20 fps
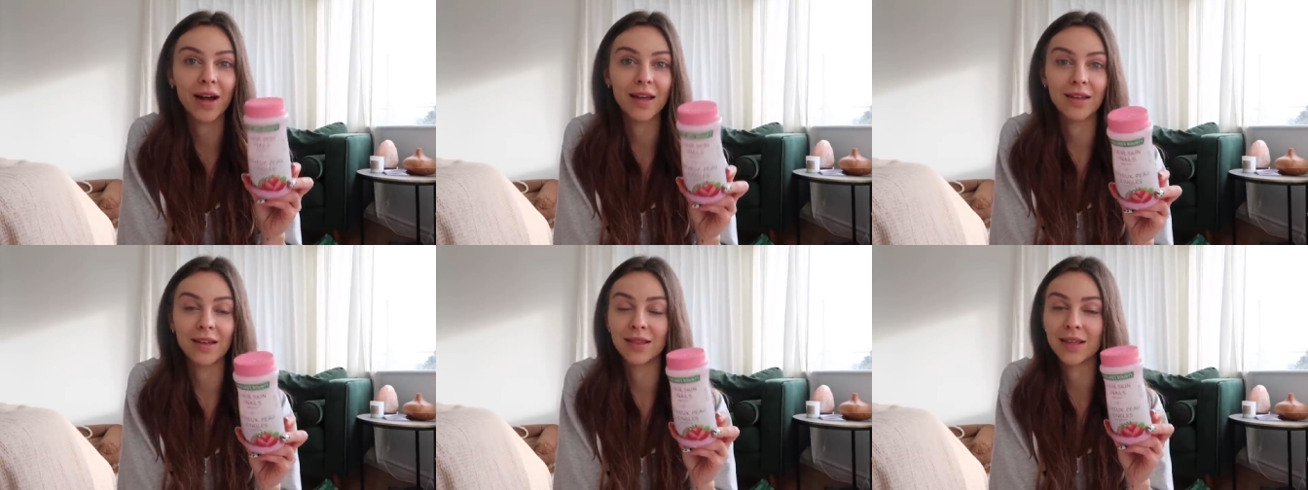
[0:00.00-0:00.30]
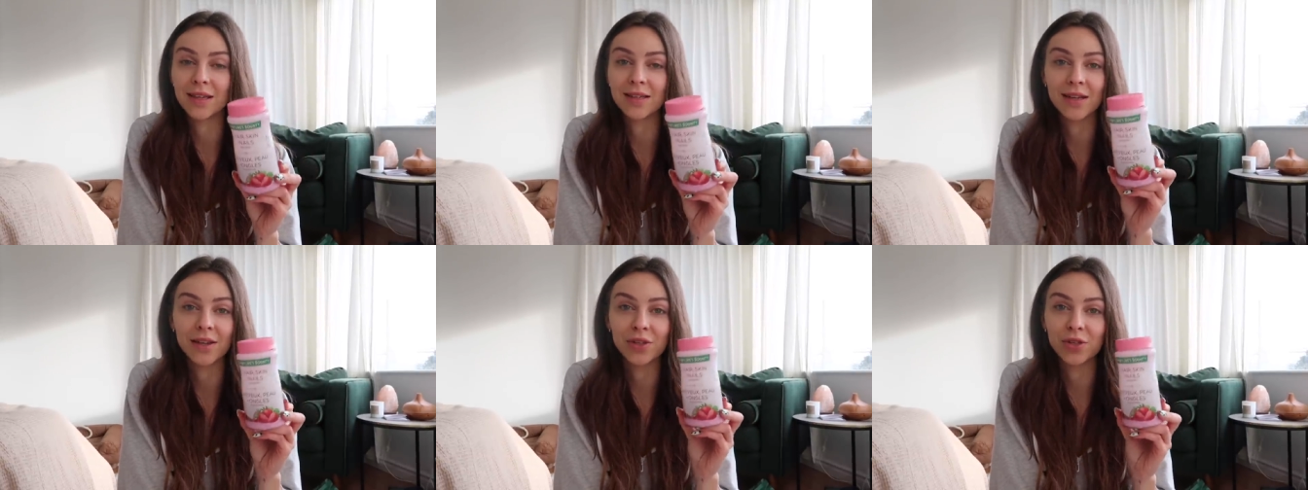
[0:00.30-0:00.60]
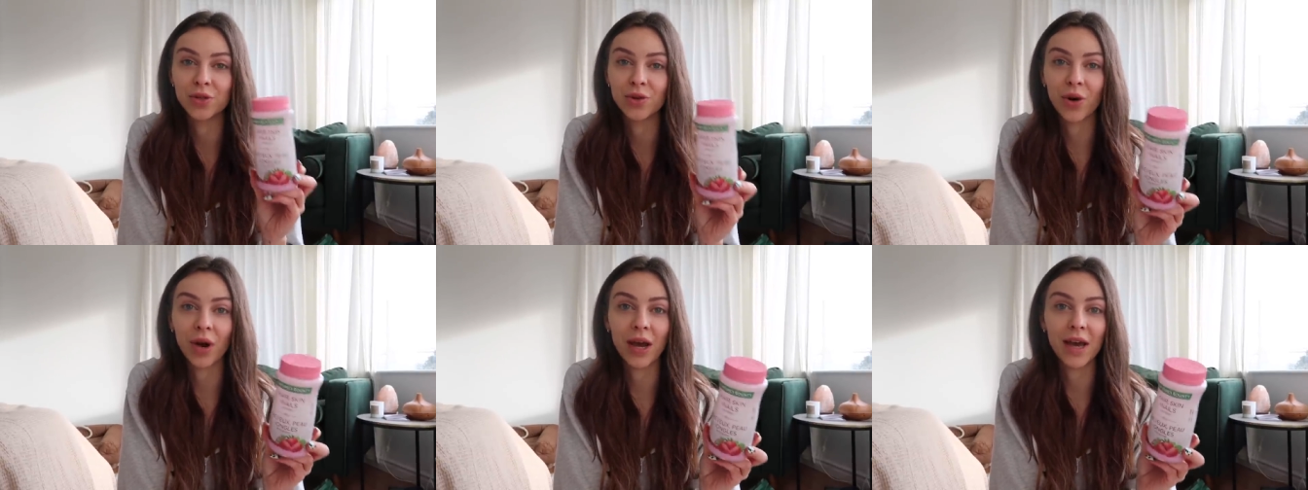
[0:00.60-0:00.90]
I think they
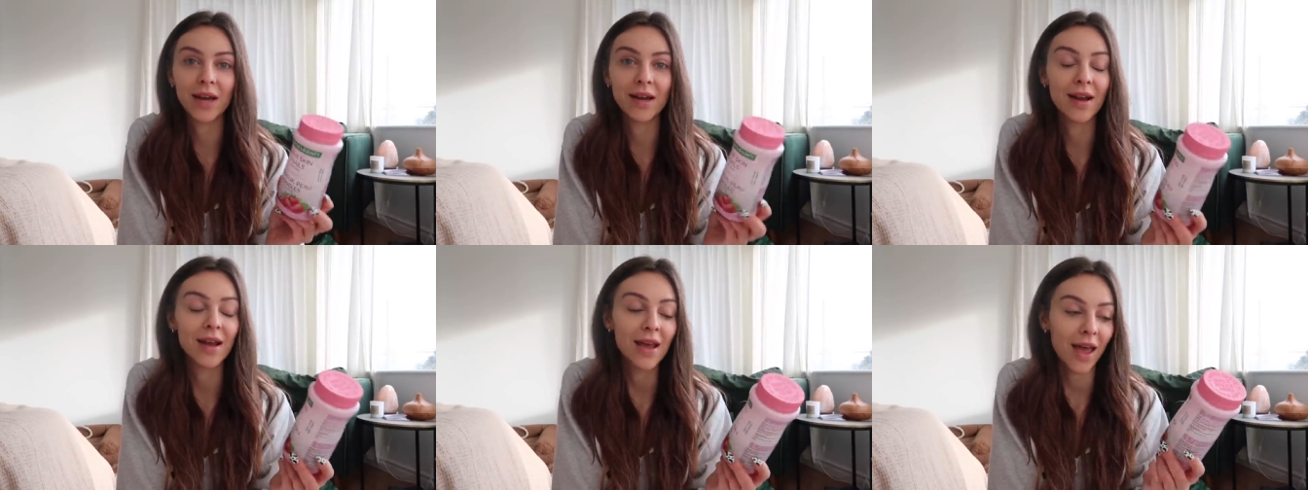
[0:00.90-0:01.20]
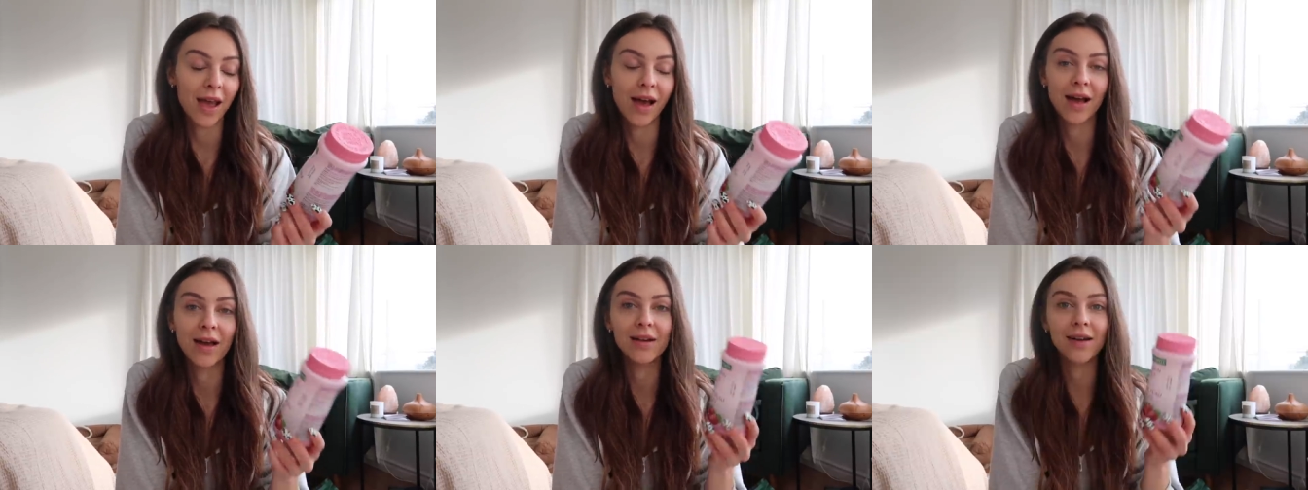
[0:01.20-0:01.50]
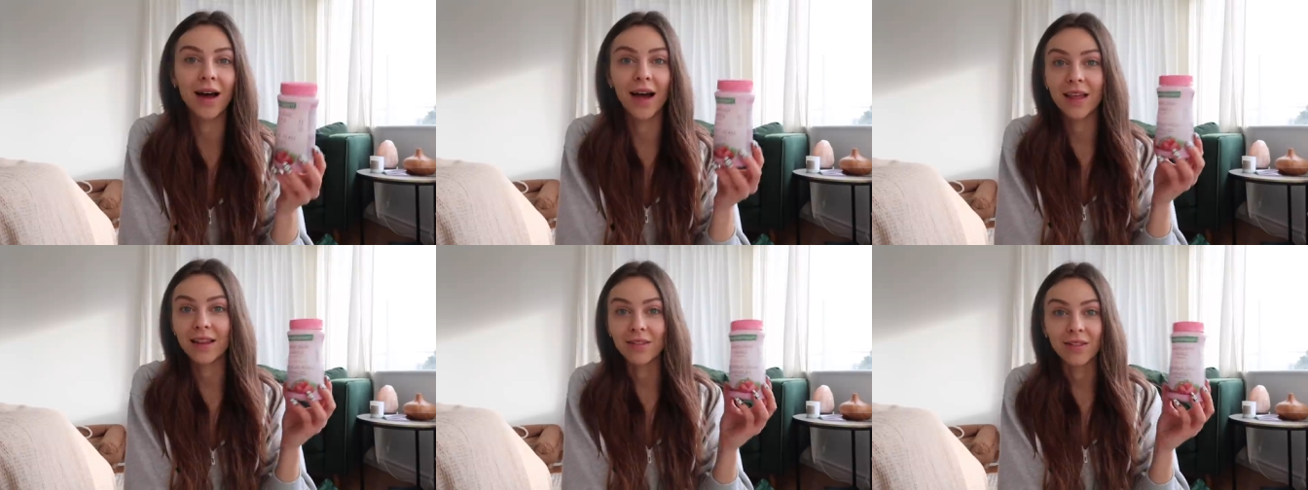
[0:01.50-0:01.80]
taste great
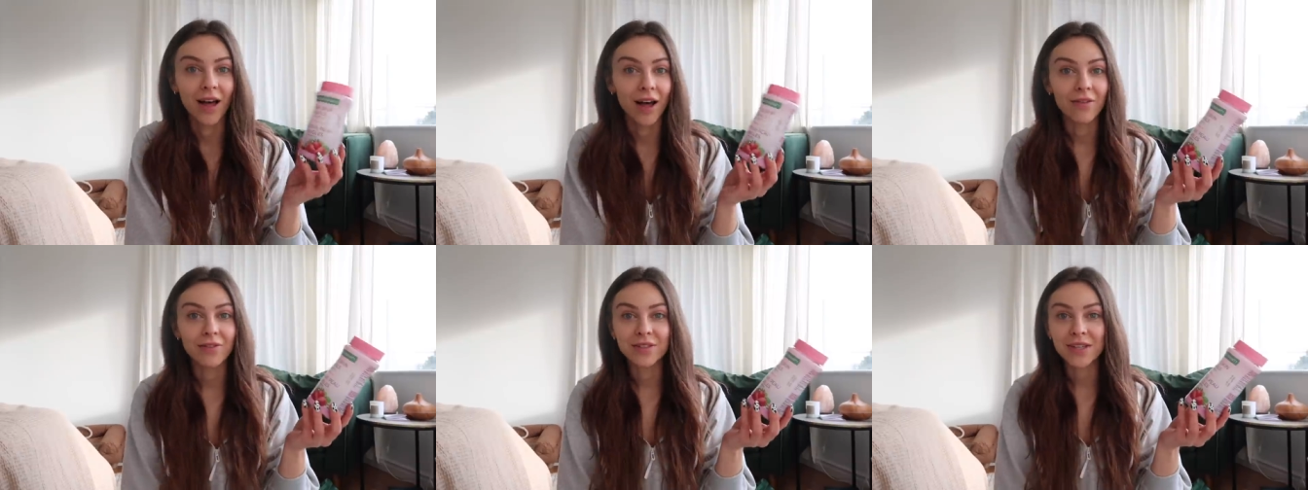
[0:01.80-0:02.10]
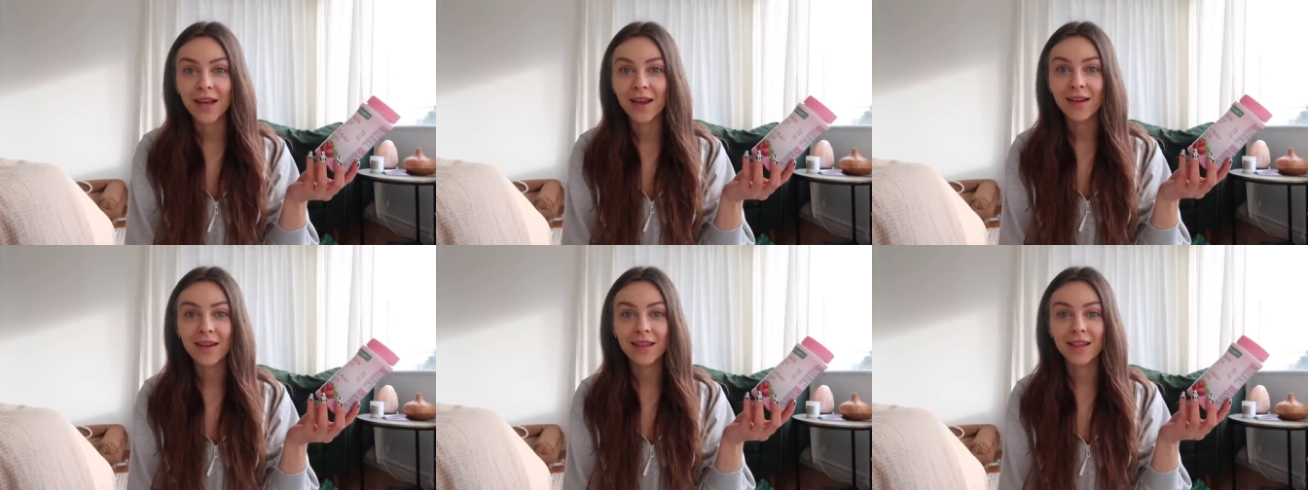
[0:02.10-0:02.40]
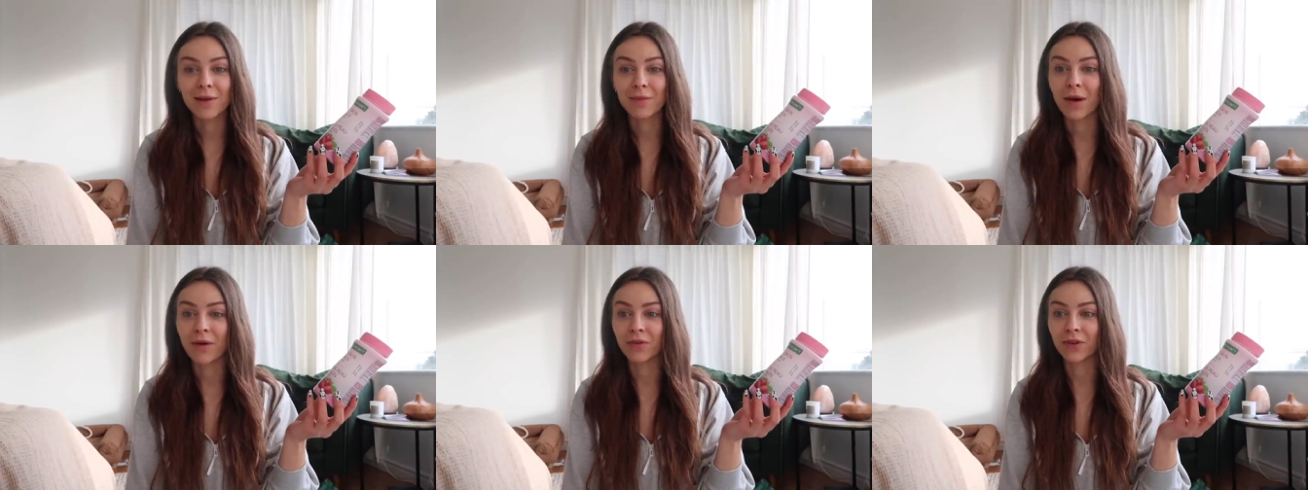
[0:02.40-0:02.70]
and I love taking
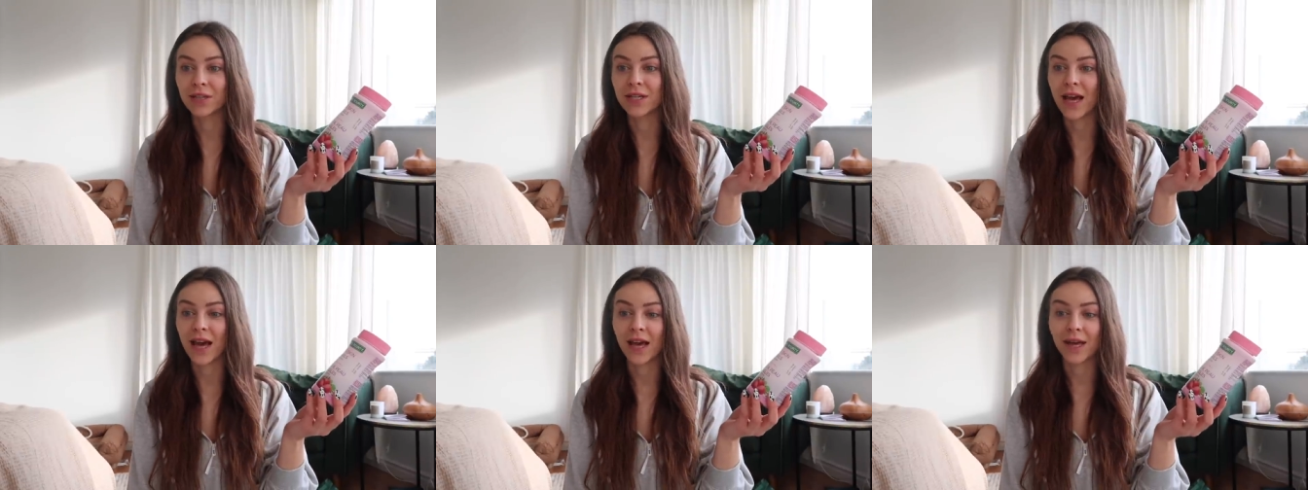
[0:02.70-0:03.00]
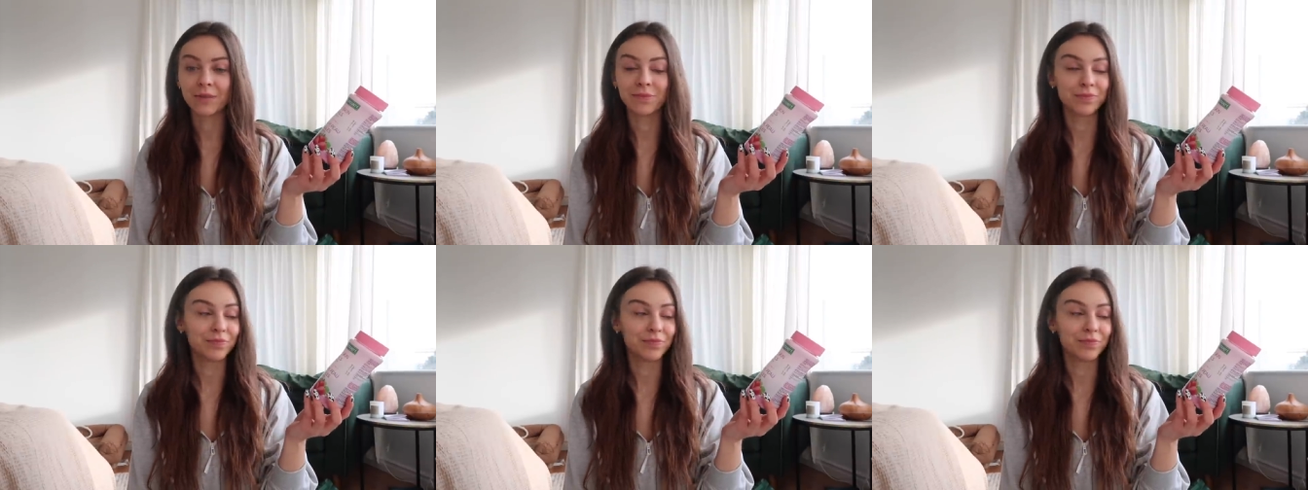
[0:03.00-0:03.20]
them every day.